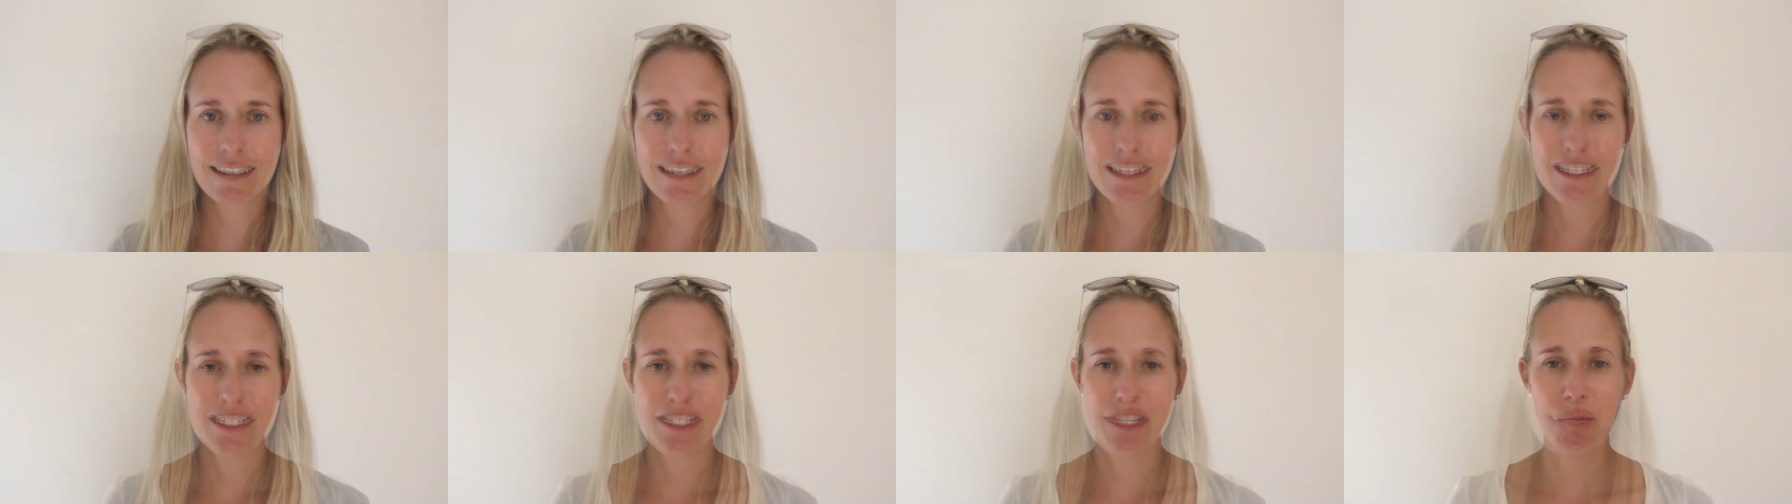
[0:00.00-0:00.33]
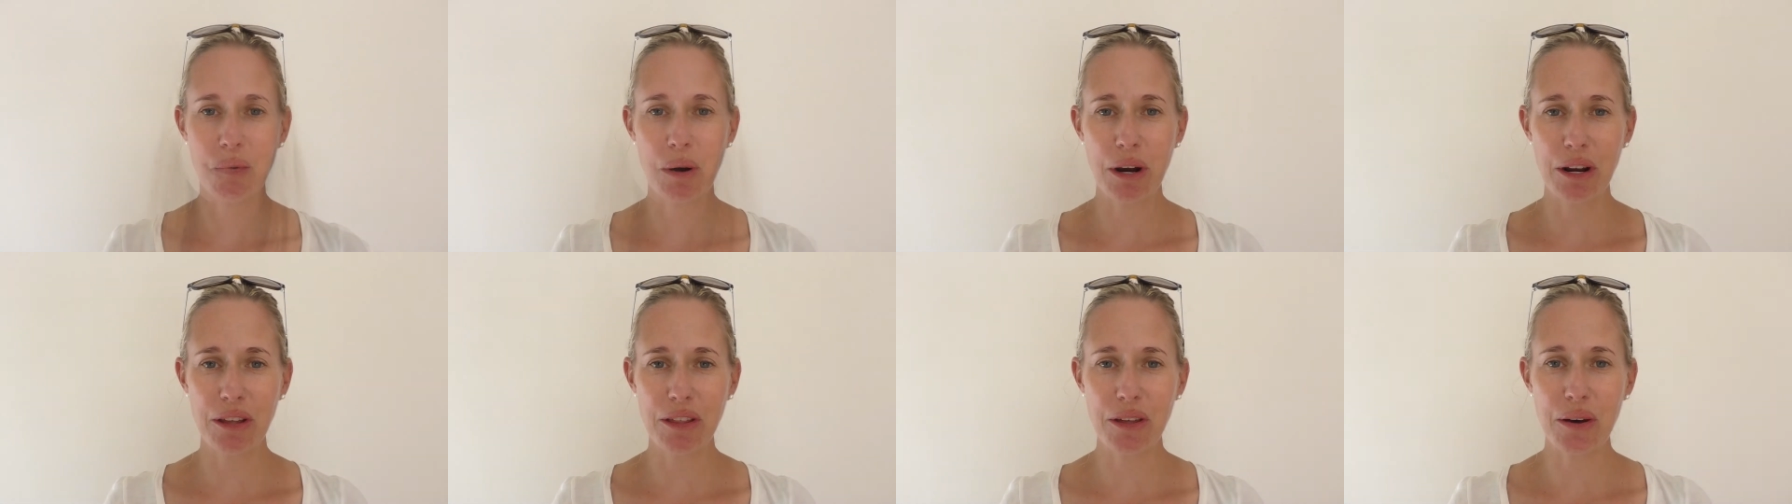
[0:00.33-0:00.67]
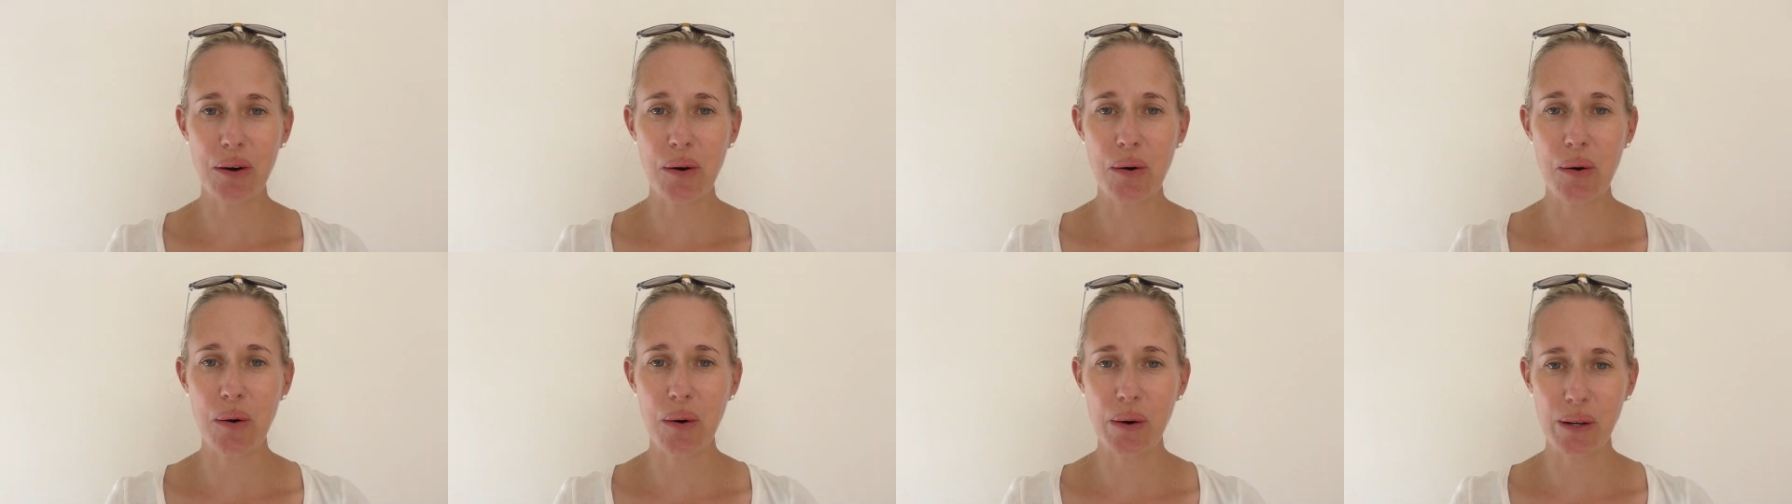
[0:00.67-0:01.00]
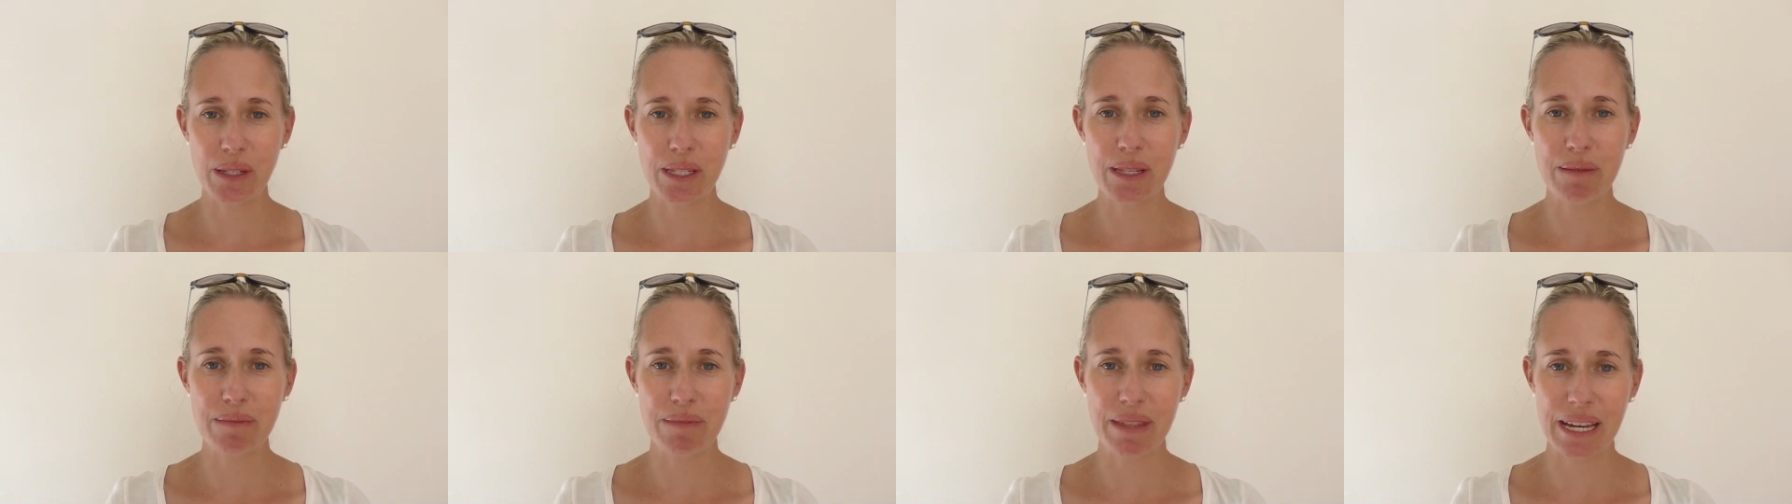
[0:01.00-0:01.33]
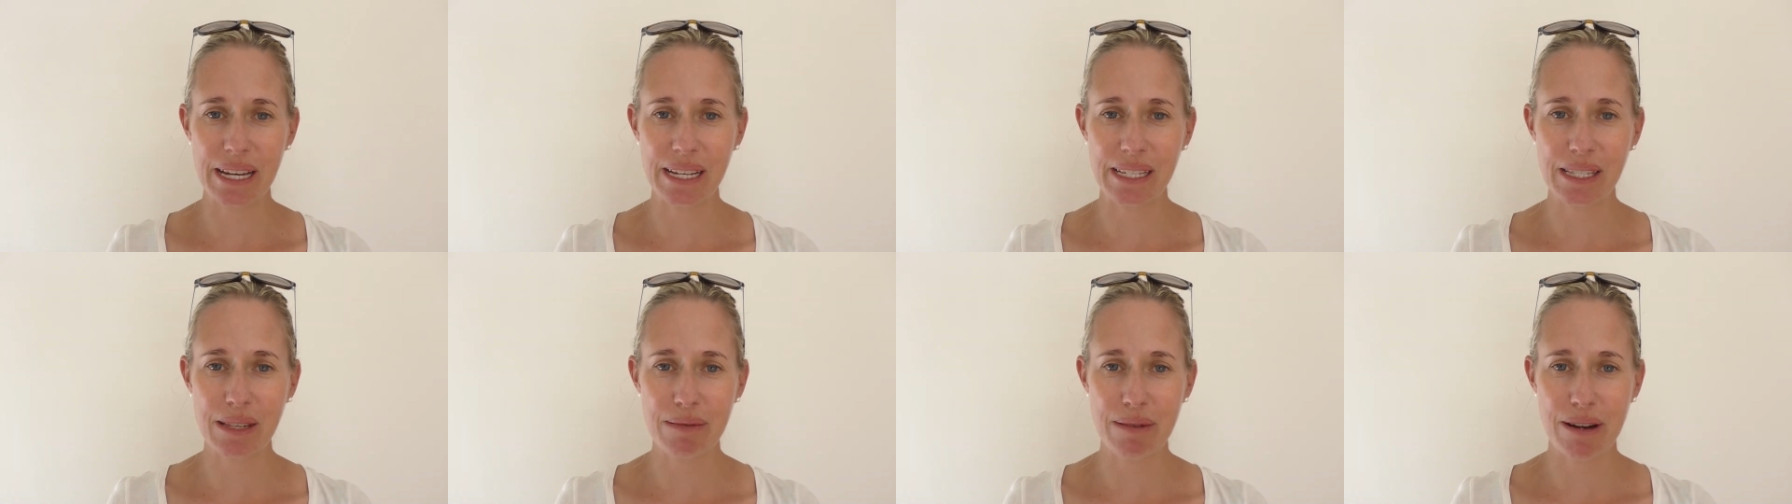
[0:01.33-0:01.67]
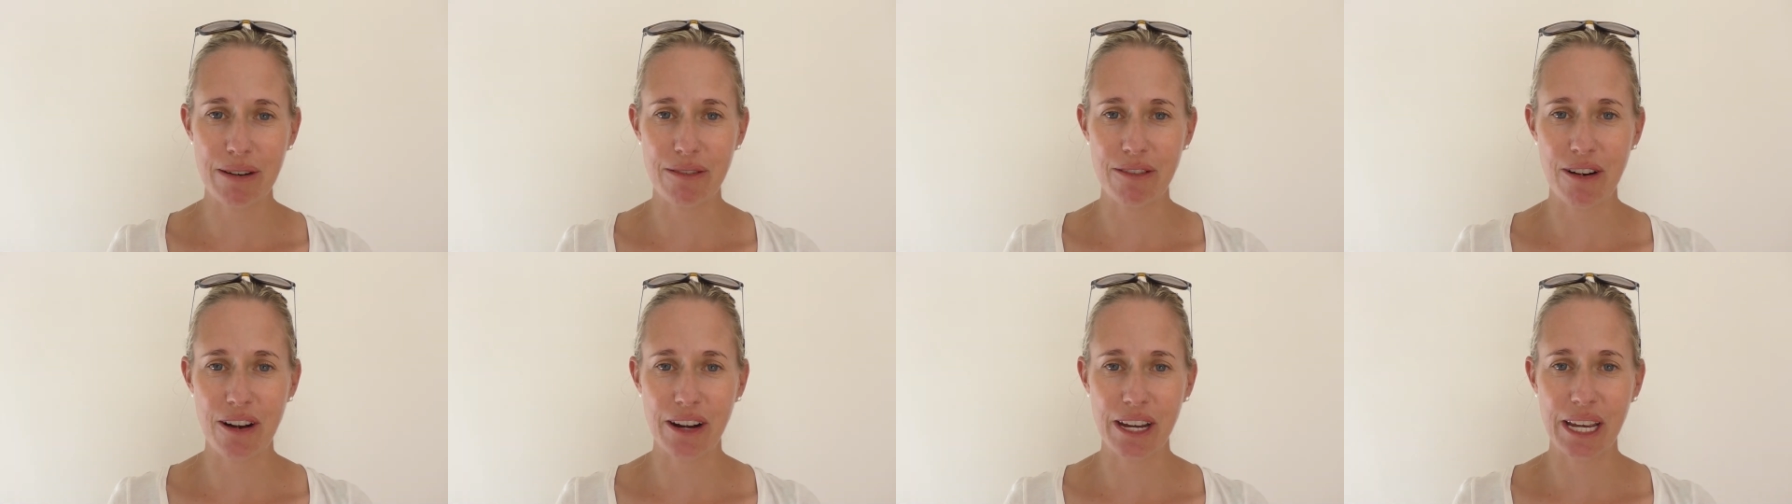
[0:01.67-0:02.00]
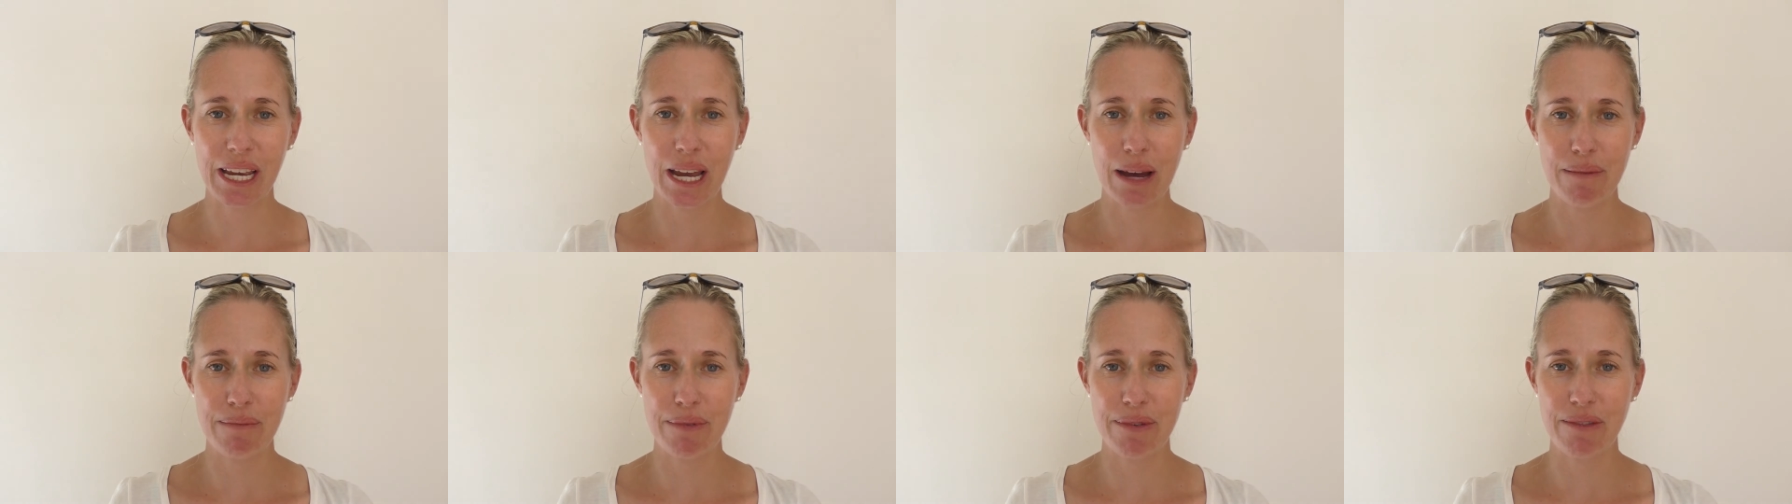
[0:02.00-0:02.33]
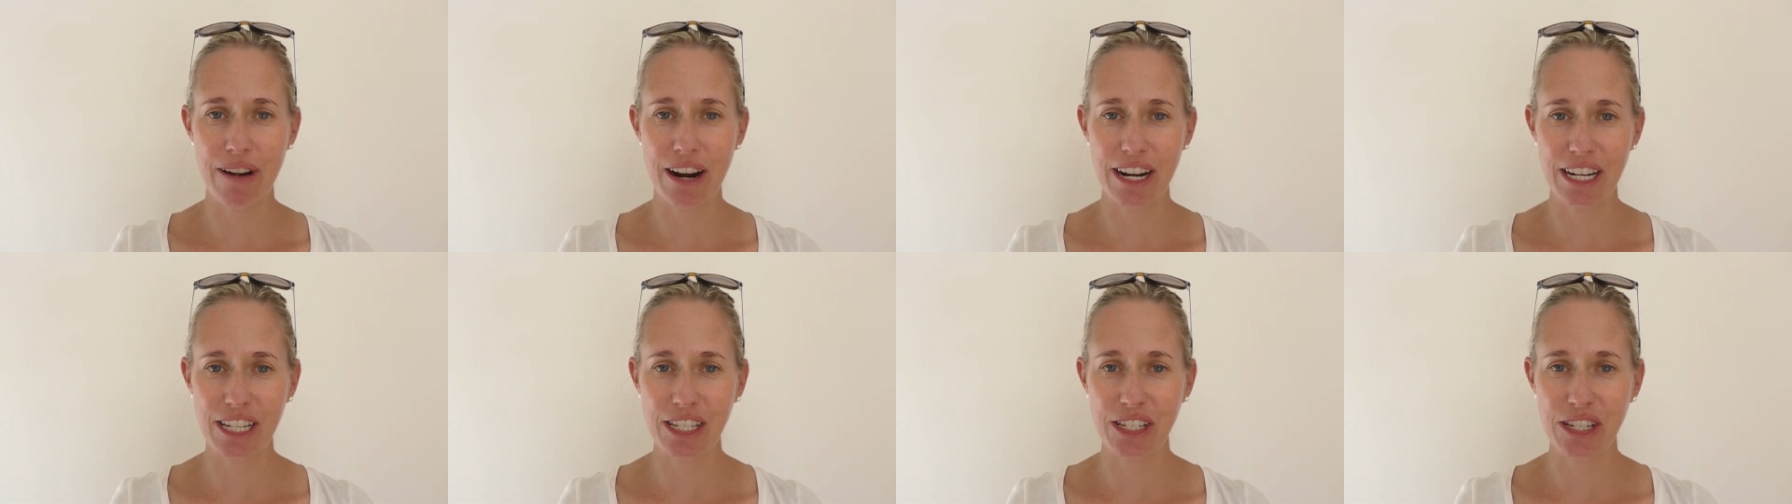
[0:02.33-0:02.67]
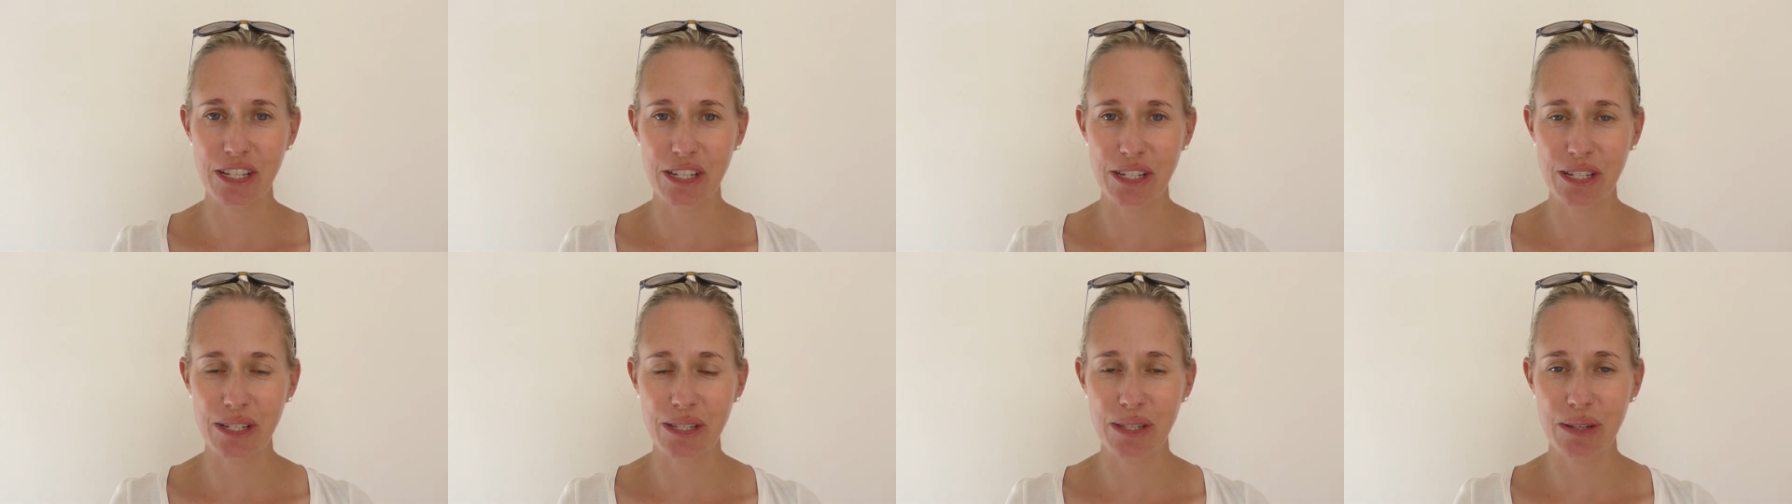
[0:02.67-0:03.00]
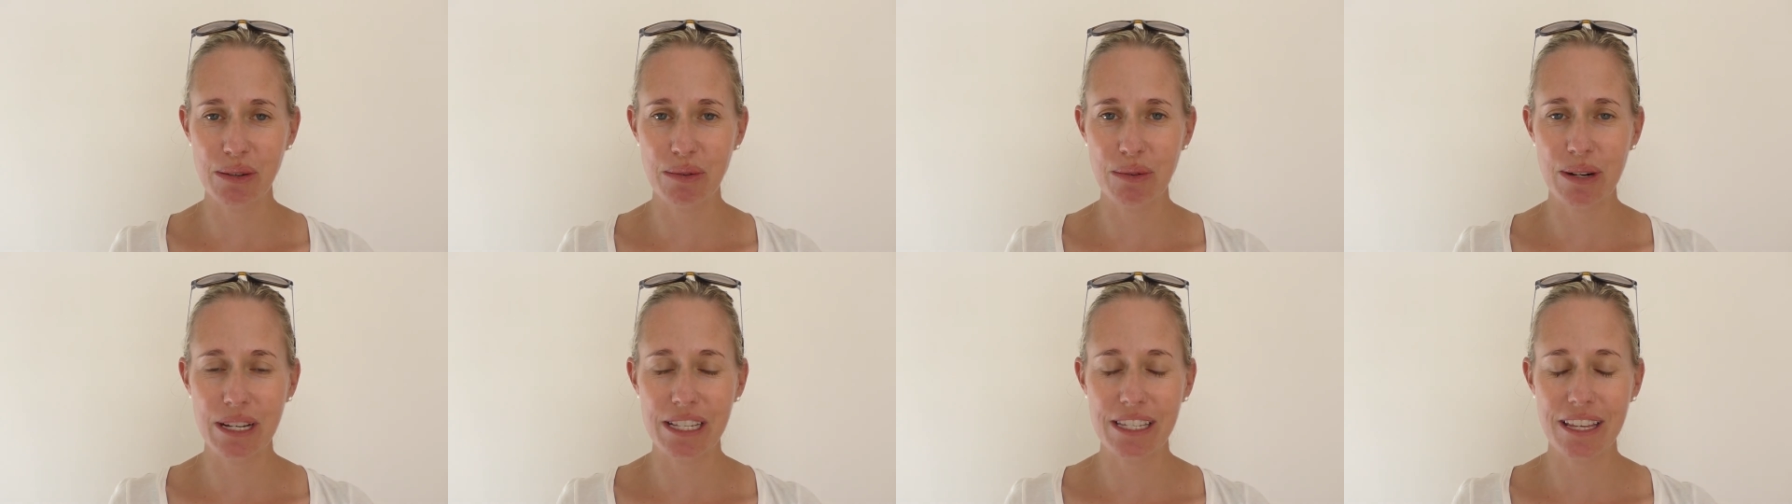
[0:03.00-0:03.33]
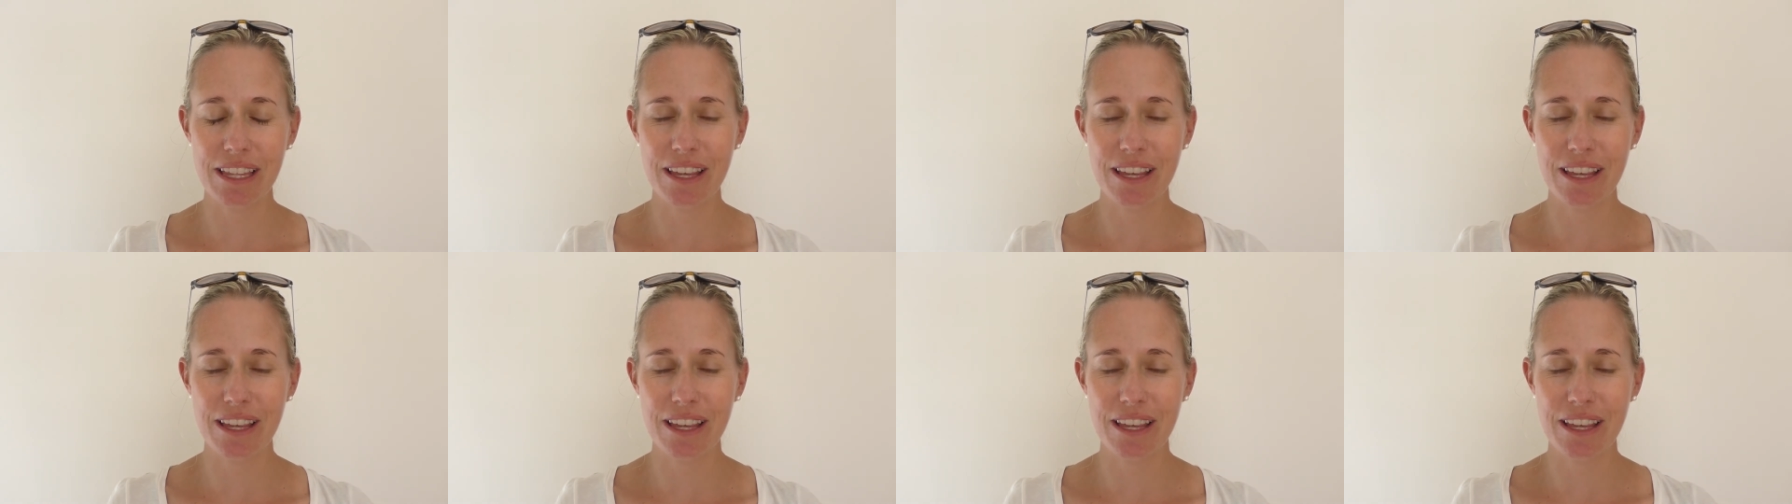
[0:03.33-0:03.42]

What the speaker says: So one of the awesome things about rocking up in running shoes was